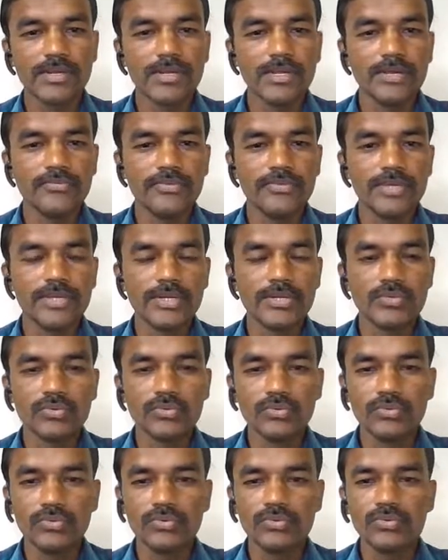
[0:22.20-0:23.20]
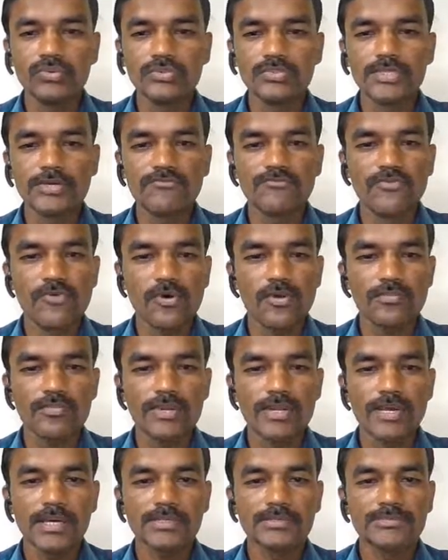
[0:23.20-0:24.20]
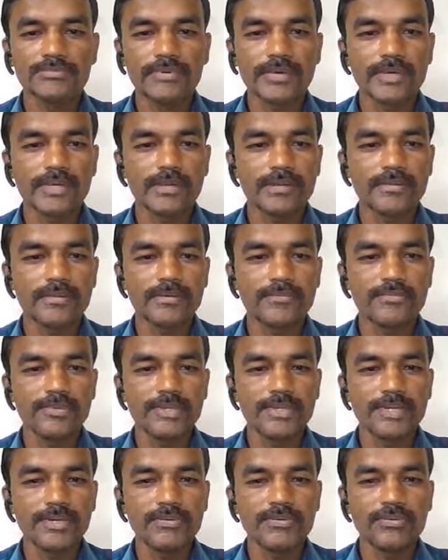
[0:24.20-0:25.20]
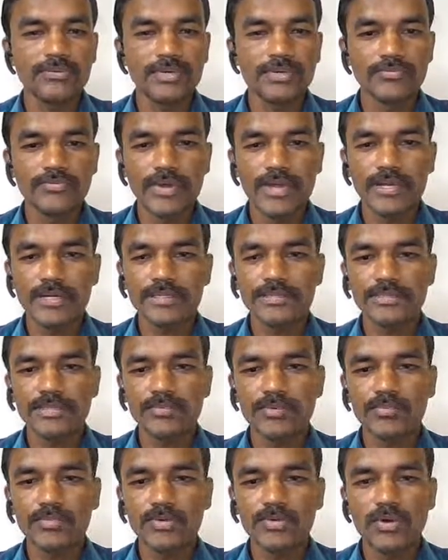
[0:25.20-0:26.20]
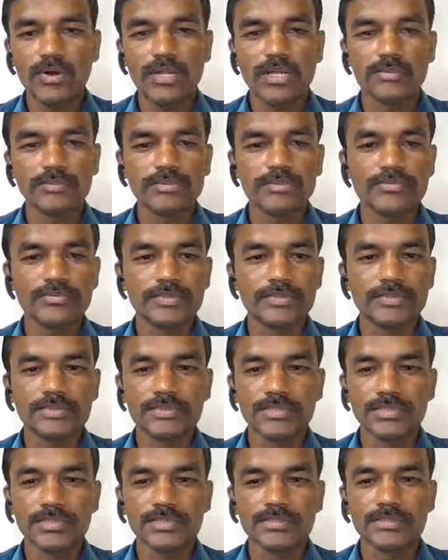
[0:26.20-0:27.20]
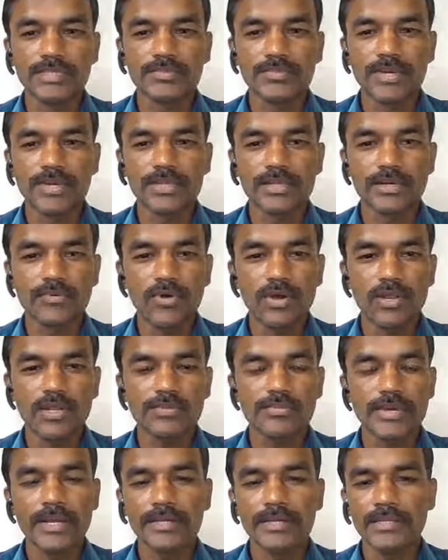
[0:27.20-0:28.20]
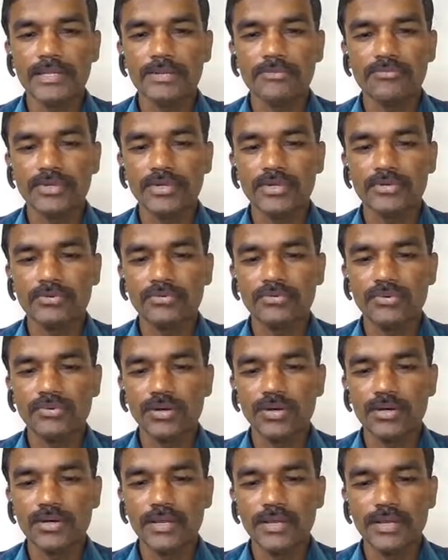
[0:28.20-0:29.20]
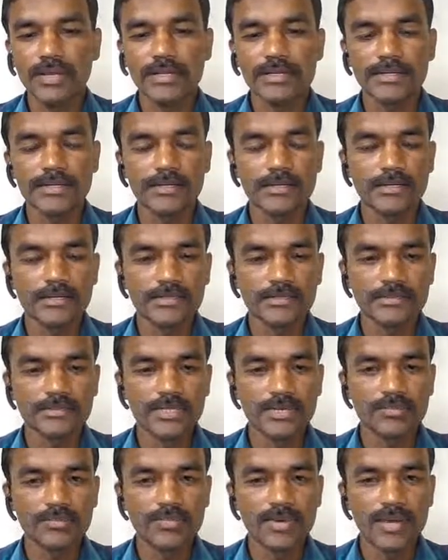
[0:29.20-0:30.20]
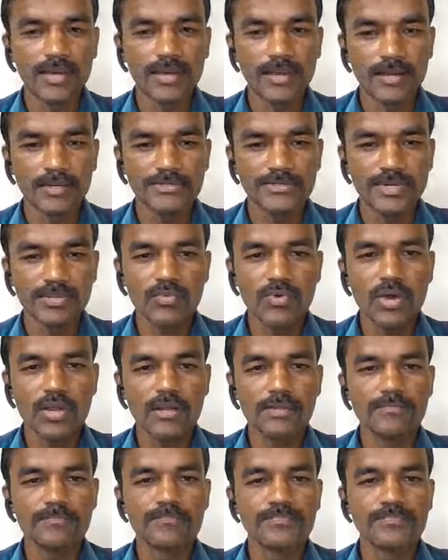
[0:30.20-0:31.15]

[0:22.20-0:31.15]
we need to use some formulas where we need to divide some of the columns with some other column, and then we need to create some custom column.